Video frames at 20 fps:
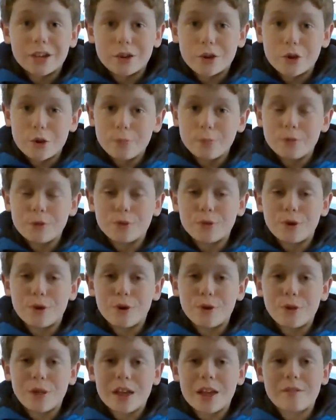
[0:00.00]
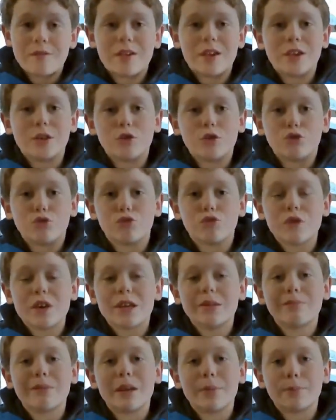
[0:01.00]
And I hope you all have
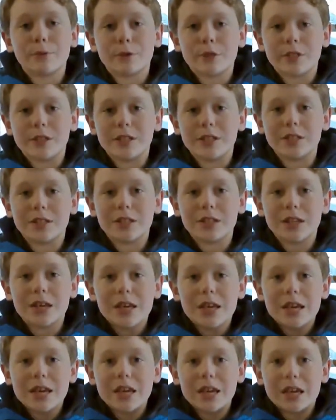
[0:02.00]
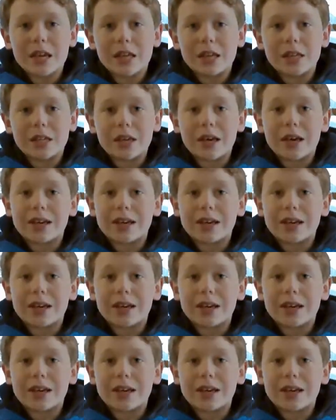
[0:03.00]
a great maple season.